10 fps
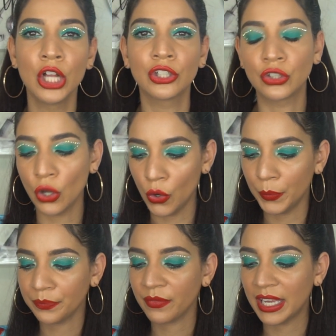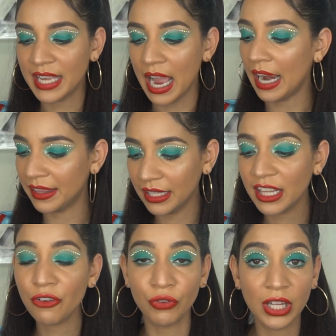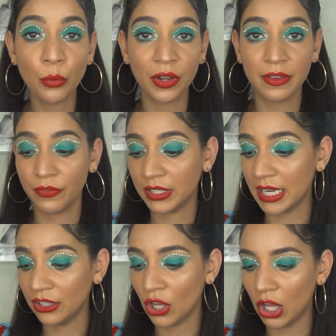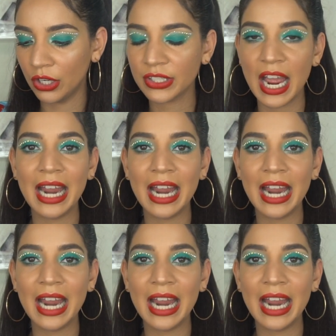So yeah, I think they're really worth it for $10.